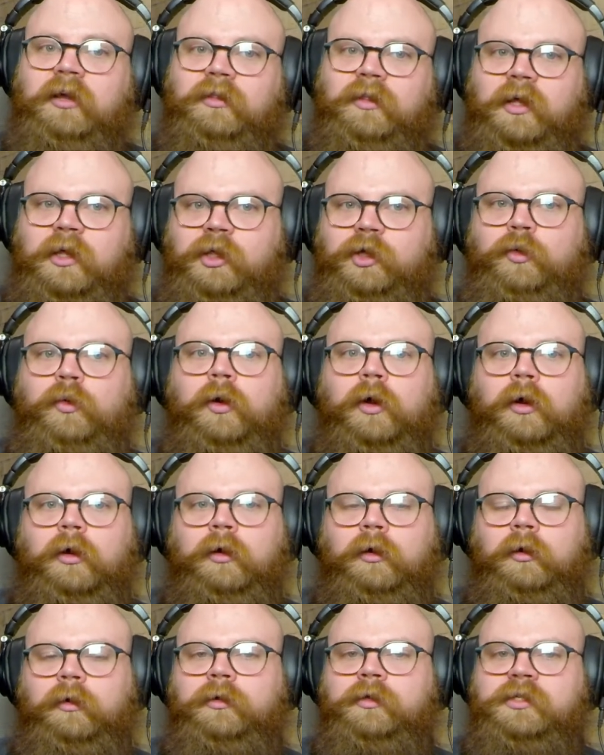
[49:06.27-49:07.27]
that you
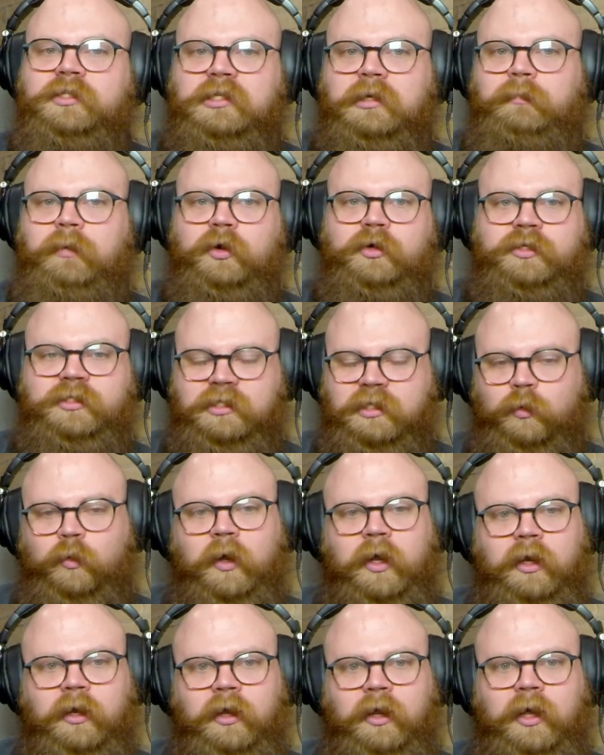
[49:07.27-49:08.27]
were supposed to
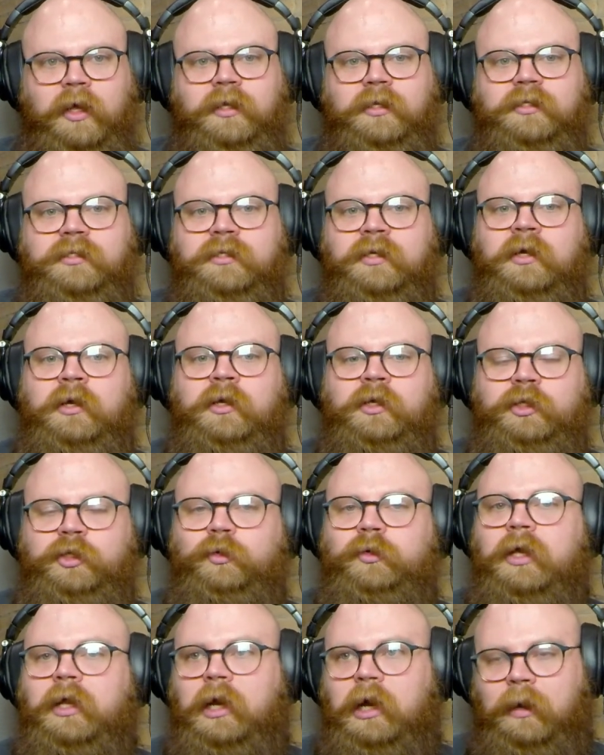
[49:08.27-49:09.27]
win and
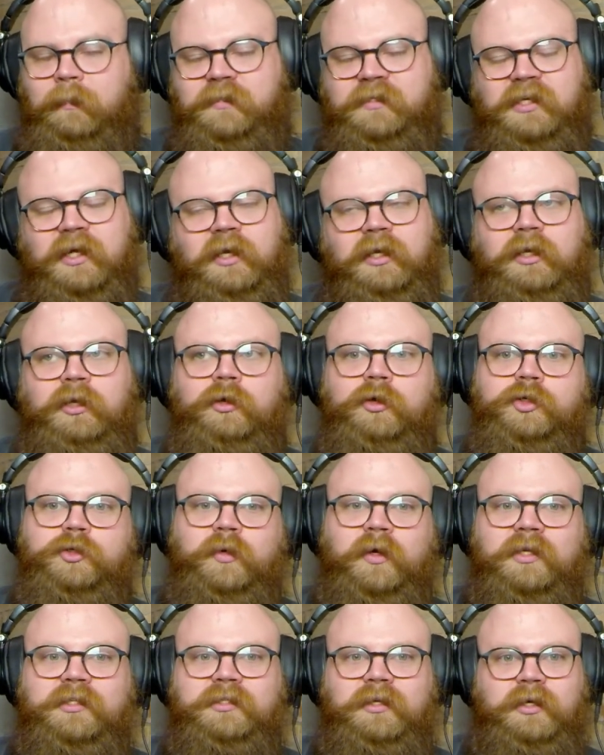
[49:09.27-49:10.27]
you get upset. He knows
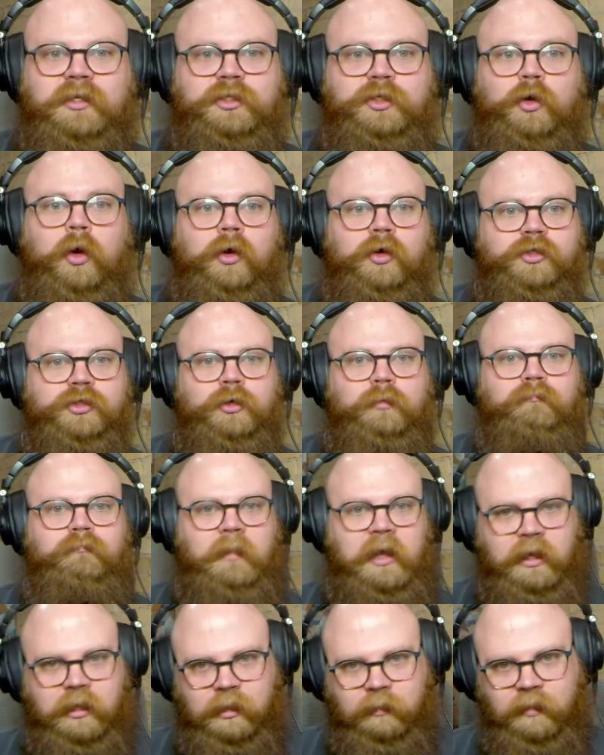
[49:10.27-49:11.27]
what it's like to also
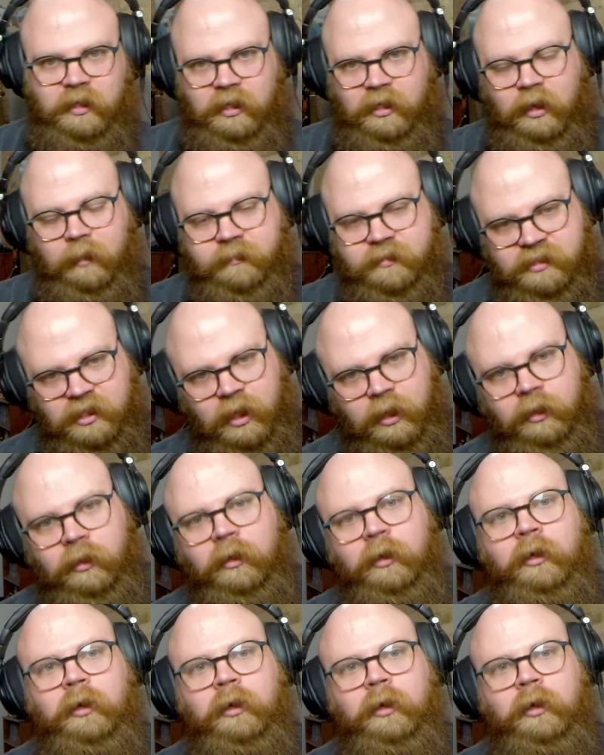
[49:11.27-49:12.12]
make a big upset.